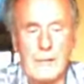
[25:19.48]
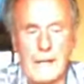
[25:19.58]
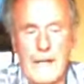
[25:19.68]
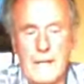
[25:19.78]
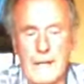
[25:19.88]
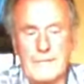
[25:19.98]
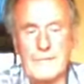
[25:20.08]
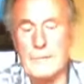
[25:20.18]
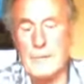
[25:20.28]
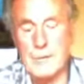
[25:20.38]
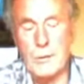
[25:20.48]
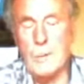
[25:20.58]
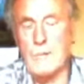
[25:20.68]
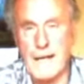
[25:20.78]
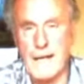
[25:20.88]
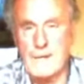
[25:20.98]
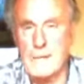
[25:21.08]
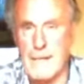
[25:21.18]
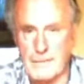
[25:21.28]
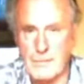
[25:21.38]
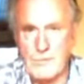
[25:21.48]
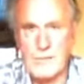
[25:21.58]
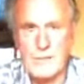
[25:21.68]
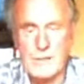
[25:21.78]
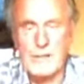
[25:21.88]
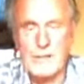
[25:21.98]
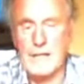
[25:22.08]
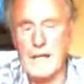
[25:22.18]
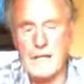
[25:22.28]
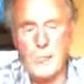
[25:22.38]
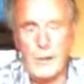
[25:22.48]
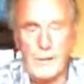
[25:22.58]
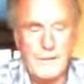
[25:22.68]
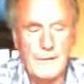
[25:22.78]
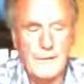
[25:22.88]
Well, I went from the 205 to Metros in '91,